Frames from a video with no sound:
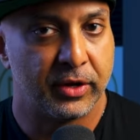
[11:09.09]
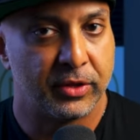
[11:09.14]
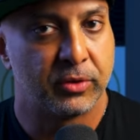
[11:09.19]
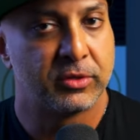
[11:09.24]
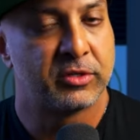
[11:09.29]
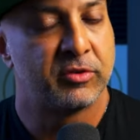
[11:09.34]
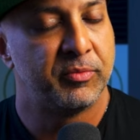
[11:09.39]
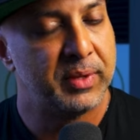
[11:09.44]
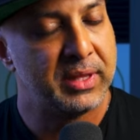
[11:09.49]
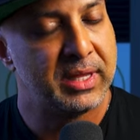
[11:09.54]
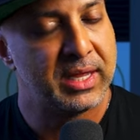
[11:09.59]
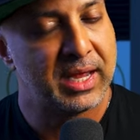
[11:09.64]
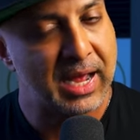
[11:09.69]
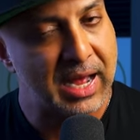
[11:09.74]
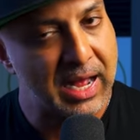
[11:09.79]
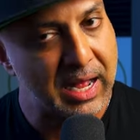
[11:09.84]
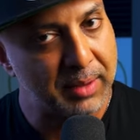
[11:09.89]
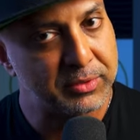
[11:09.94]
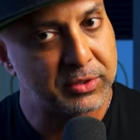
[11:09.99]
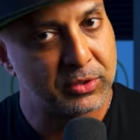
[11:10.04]
those have been the
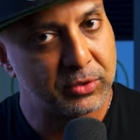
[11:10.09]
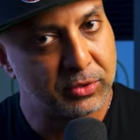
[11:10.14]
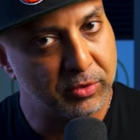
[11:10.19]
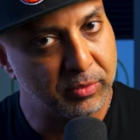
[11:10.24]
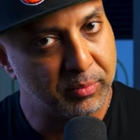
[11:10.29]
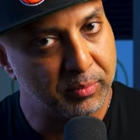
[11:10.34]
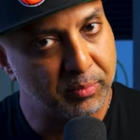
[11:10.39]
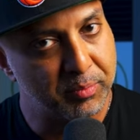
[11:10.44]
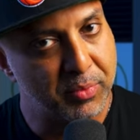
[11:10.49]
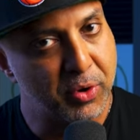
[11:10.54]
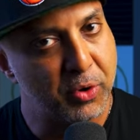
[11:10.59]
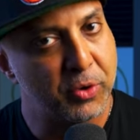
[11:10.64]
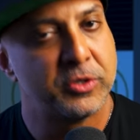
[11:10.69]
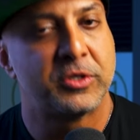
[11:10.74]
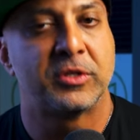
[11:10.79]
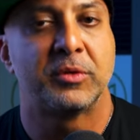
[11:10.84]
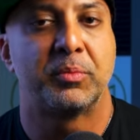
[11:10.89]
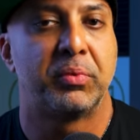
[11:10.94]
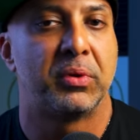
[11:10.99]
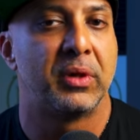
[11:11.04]
absolute
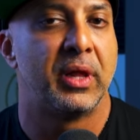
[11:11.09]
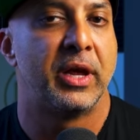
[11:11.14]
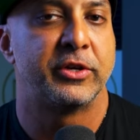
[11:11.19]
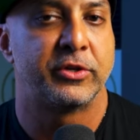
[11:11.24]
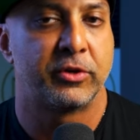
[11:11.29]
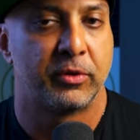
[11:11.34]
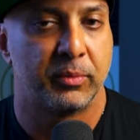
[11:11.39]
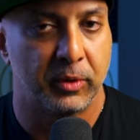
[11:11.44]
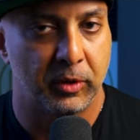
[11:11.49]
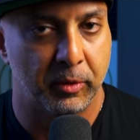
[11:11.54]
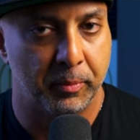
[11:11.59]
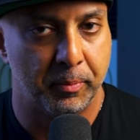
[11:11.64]
most pleasurable,